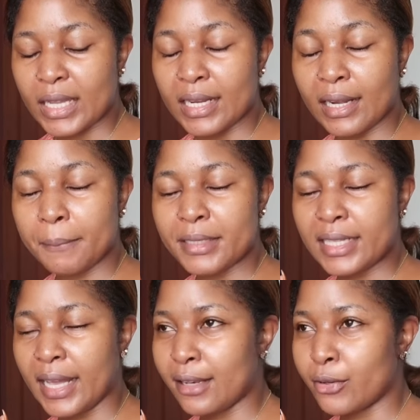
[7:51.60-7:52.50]
and let me
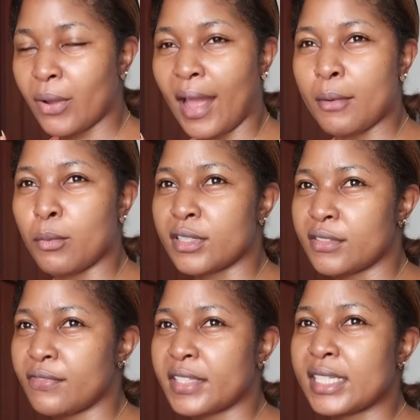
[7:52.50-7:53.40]
tell you, I
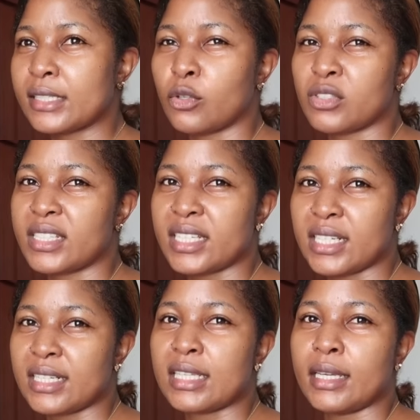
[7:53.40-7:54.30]
was feeling
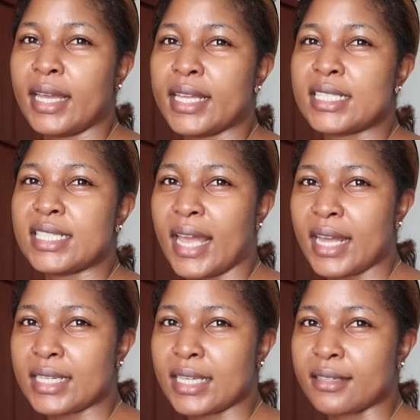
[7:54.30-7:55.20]
nauseated the
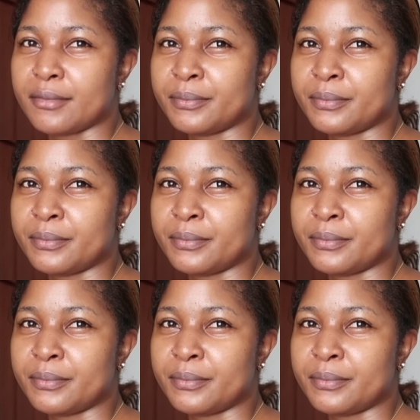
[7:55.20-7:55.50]
entire day.